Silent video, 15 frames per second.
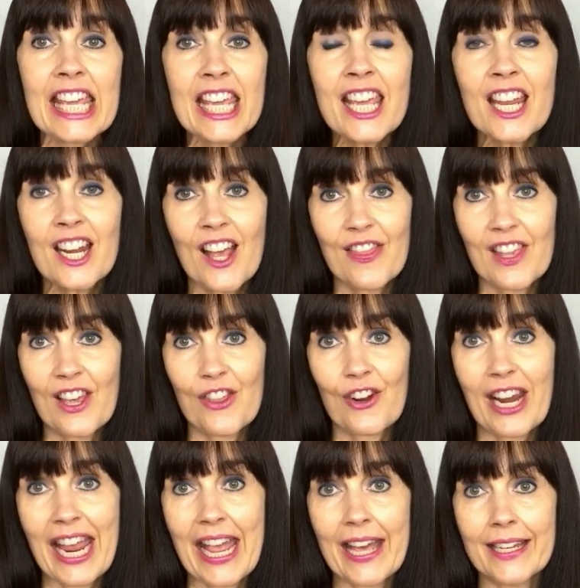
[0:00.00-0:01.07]
Ian, on the
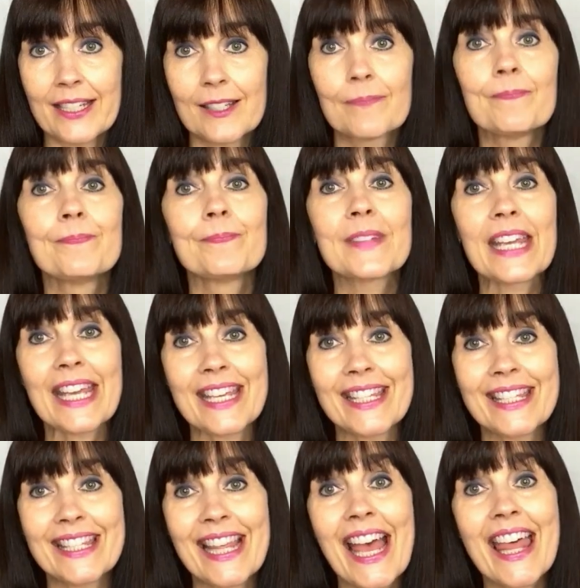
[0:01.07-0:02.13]
other hand,
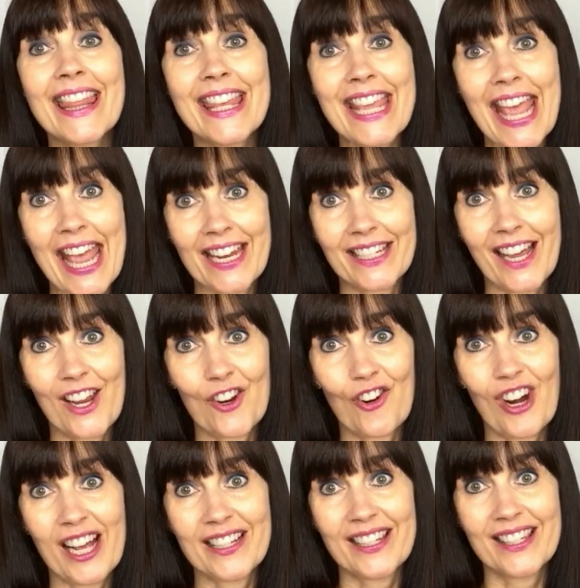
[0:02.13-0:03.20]
is the
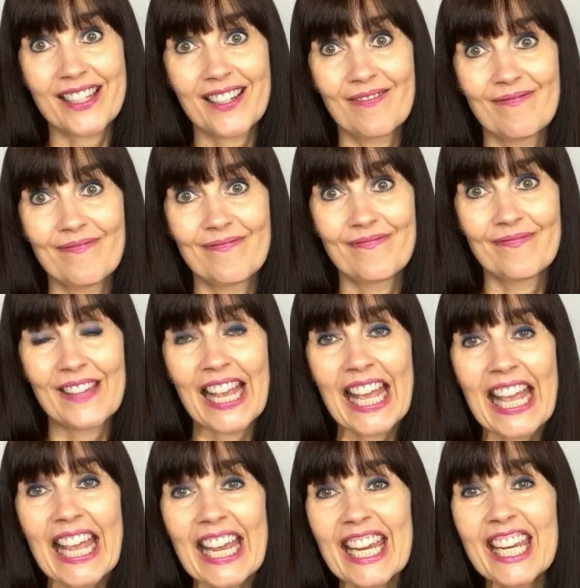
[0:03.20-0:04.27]
anti-crust.
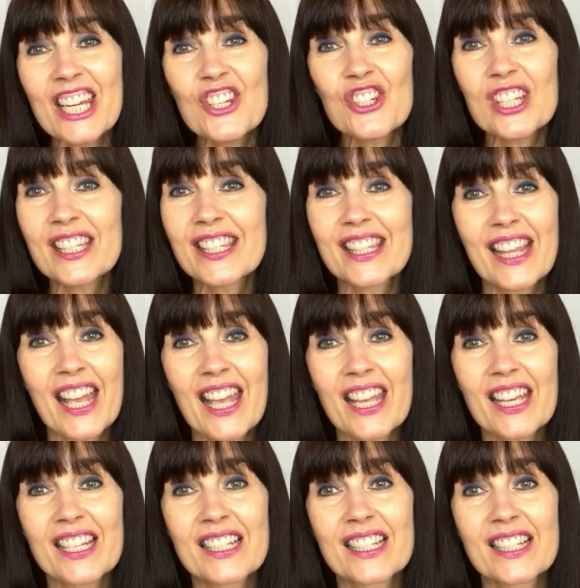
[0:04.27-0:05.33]
He just
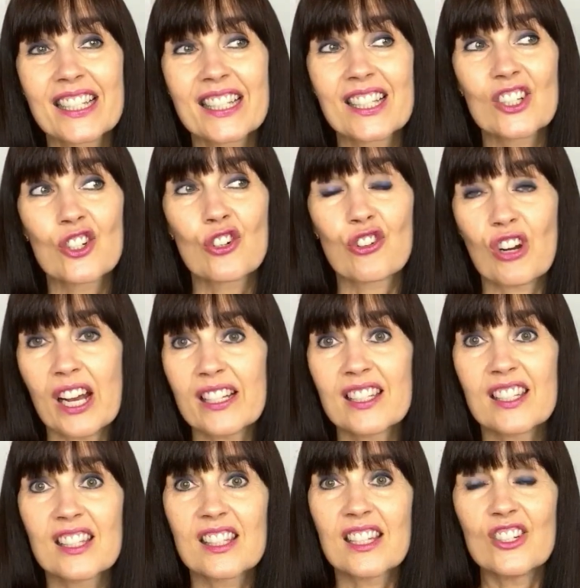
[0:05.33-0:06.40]
thinks
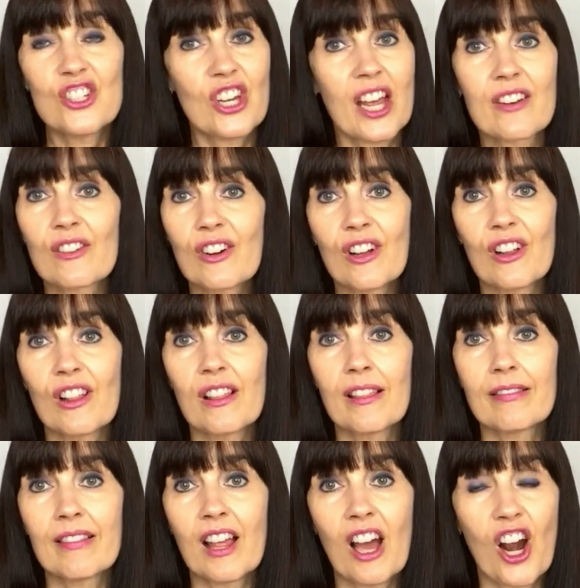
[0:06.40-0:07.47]
crusts in general
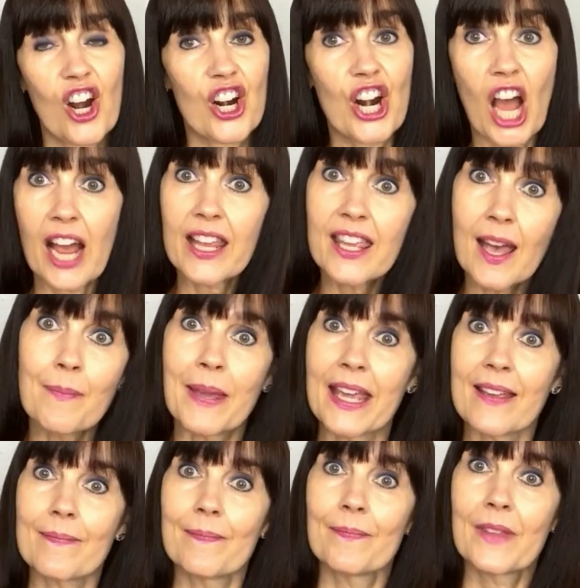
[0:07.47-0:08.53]
are not
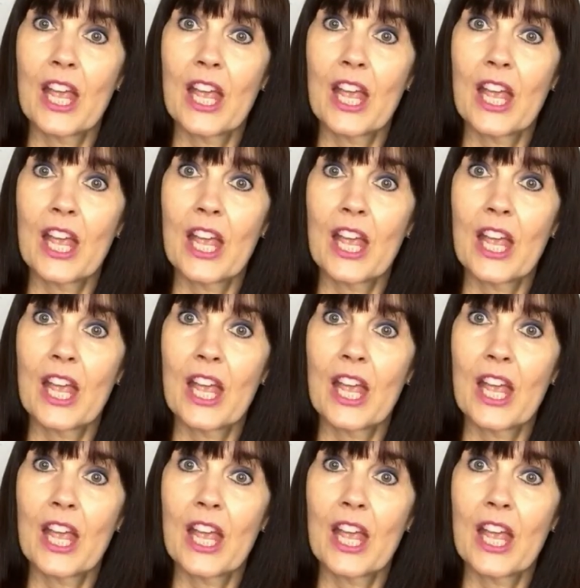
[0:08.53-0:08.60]
yummy.